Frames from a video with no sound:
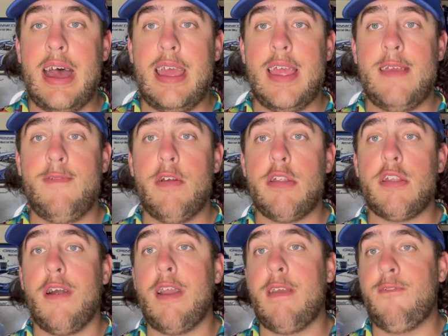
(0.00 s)
If you're
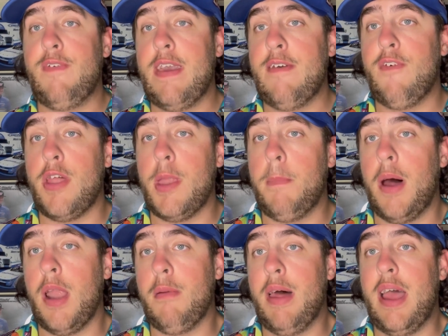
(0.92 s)
starting 5th on the
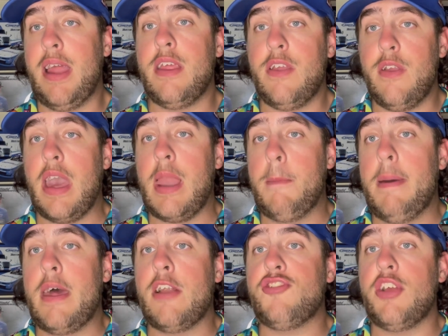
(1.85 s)
bottom line, you got a
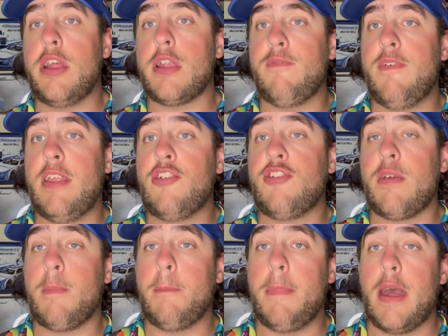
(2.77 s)
better chance of
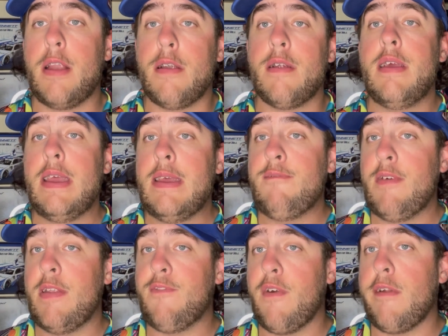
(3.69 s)
finishing better than
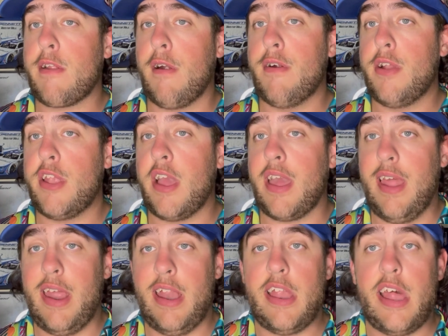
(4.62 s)
the first car in the second
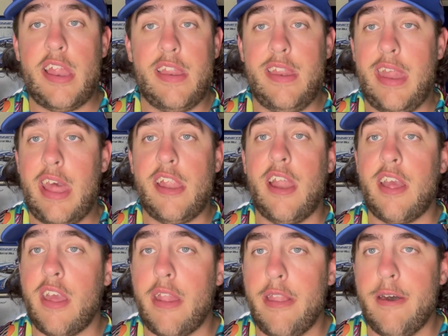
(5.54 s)
lane. That's not a
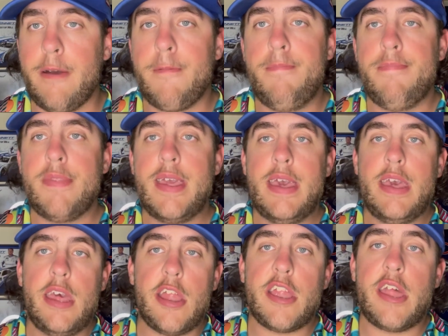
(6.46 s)
good look.
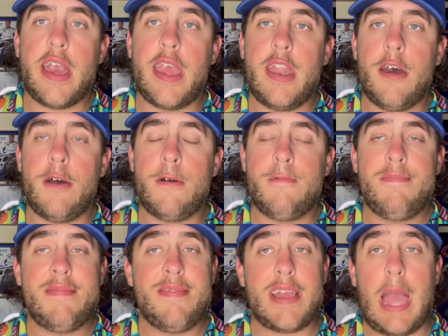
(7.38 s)
Second, though,
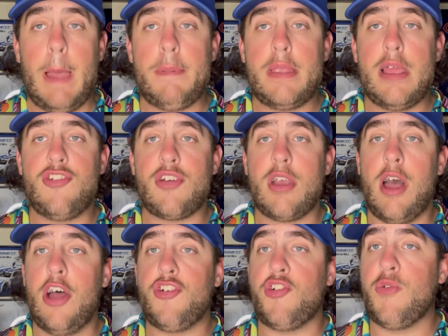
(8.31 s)
the competition
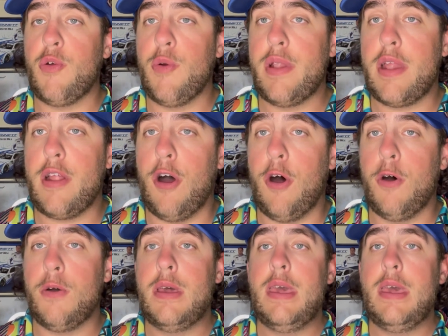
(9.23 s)
caution ruined it all.